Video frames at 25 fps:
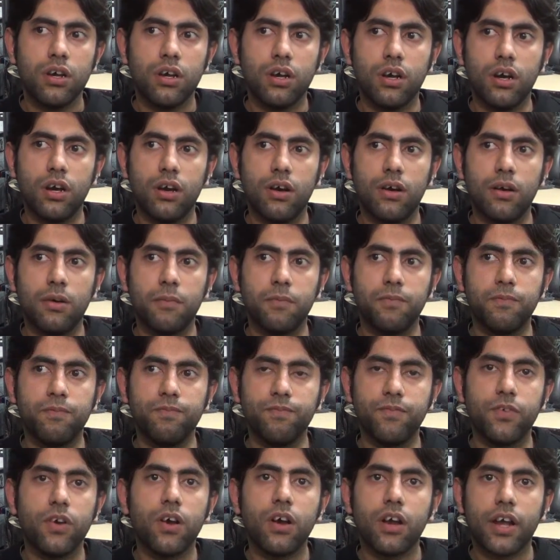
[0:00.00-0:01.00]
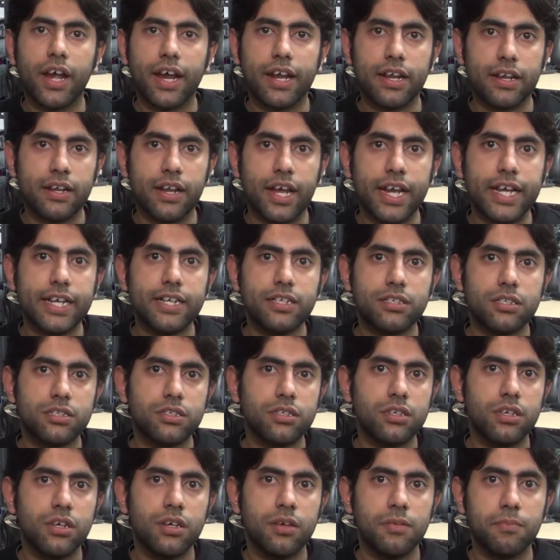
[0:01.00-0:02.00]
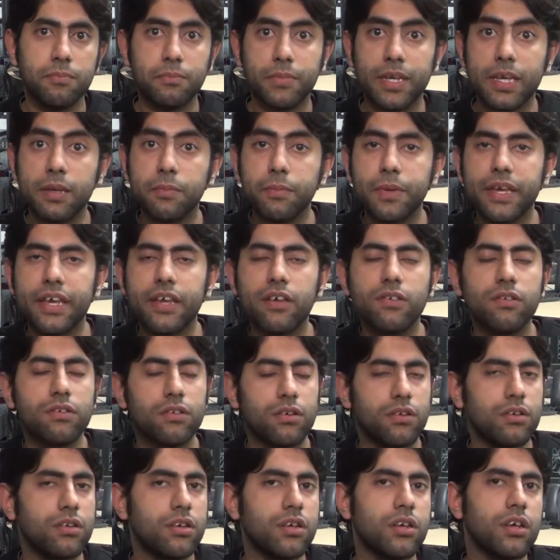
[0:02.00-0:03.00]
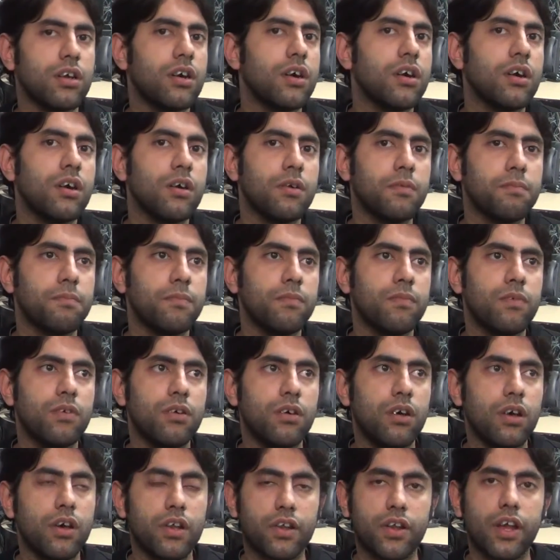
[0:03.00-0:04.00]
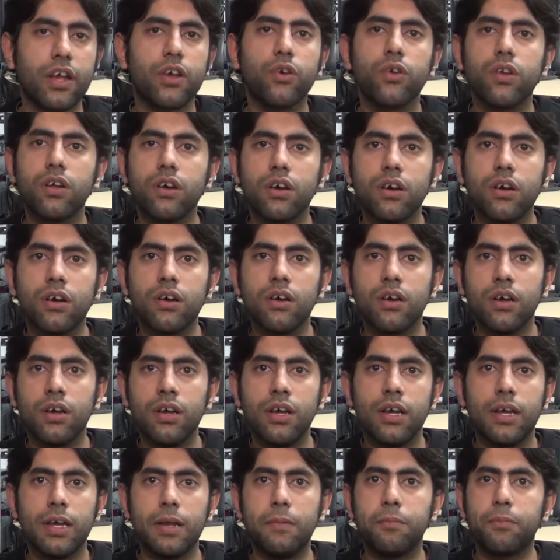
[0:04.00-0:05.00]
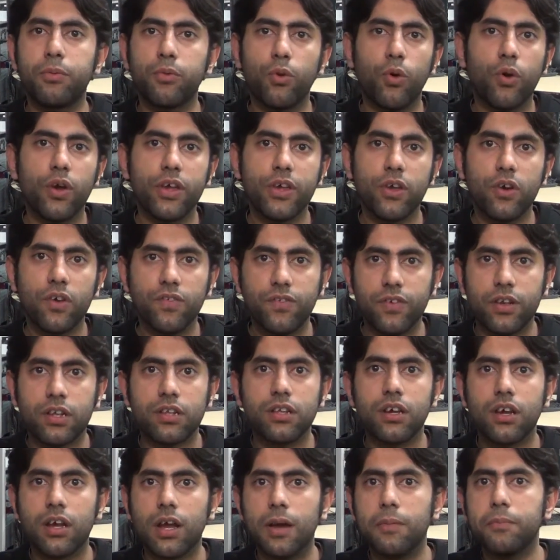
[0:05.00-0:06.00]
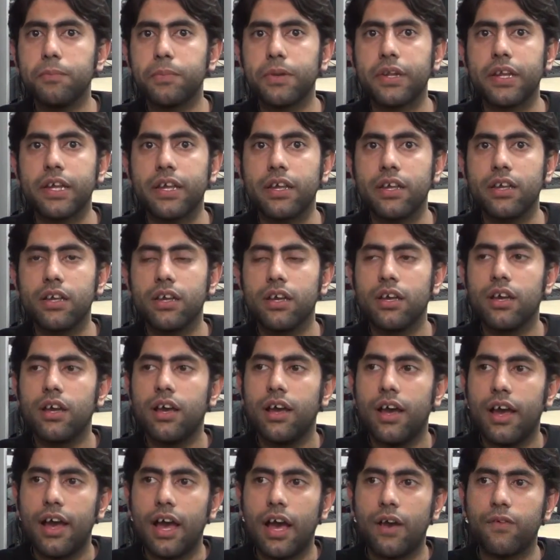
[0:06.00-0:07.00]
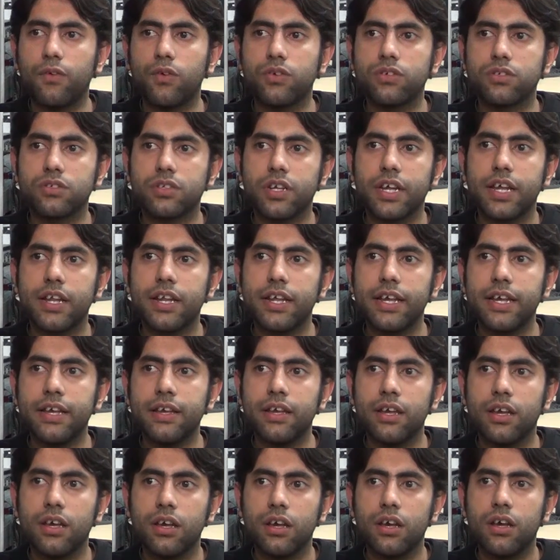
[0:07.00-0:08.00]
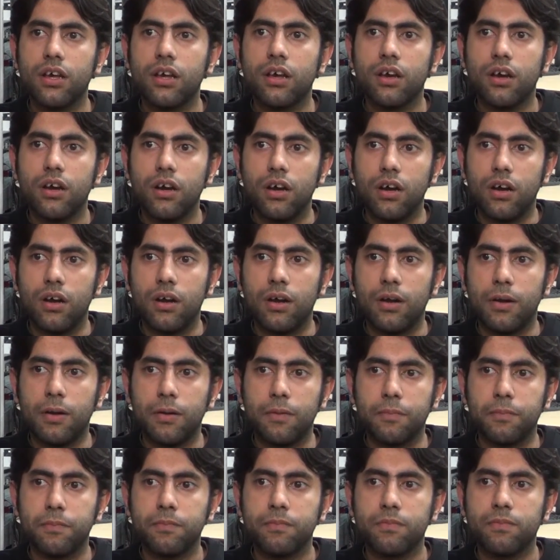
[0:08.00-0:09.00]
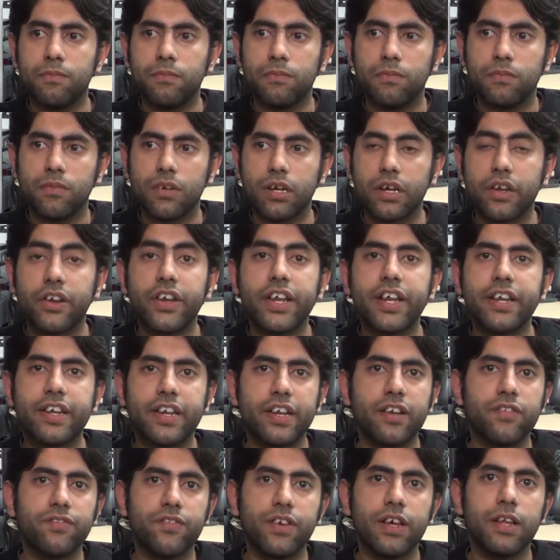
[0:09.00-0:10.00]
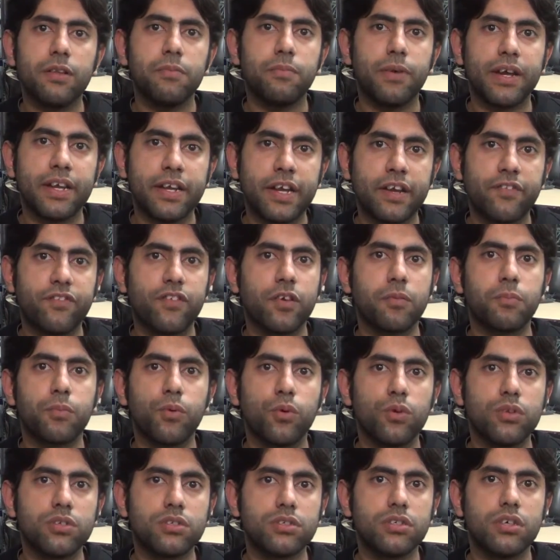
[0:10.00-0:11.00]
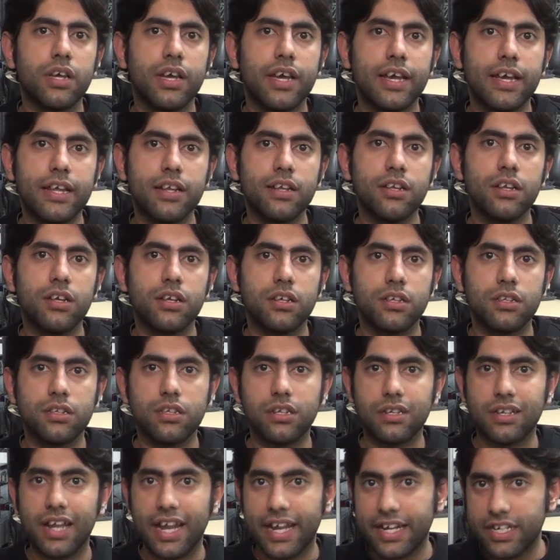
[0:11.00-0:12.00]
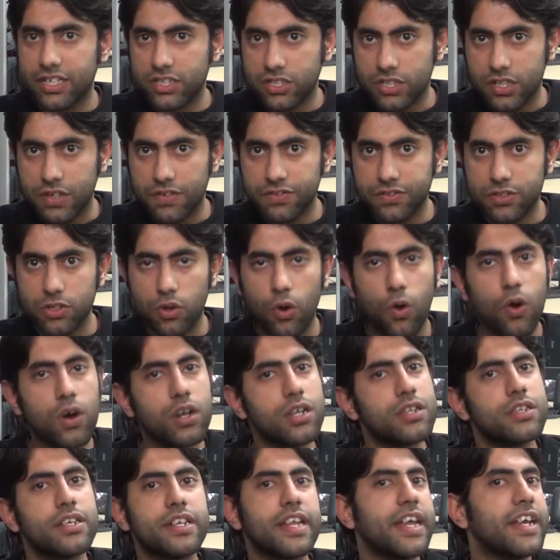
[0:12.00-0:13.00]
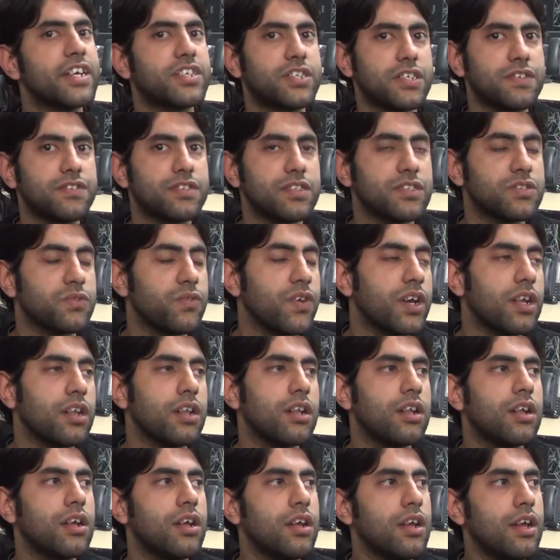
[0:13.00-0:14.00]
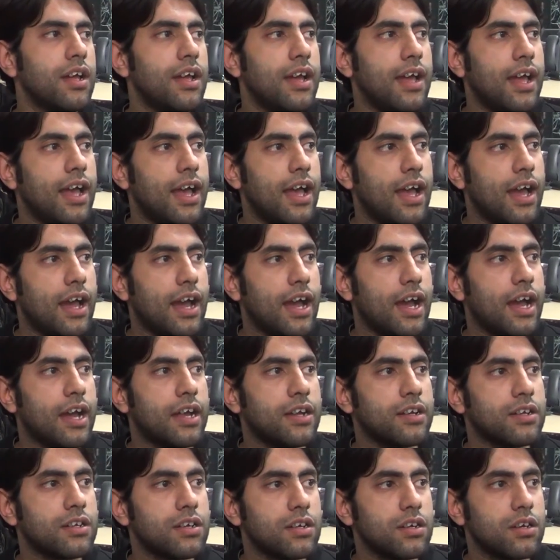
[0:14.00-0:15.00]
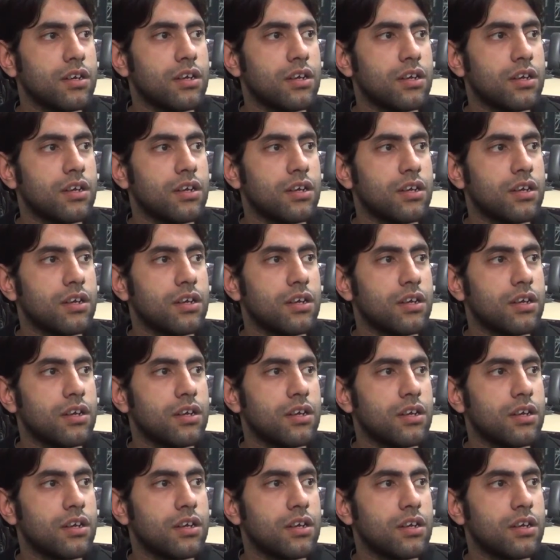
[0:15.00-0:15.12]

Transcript: uh, work at nights, me being a regular employee of another company, I was really uh, greeted well by Network Bulls in the night shifts or in the day shifts as well. And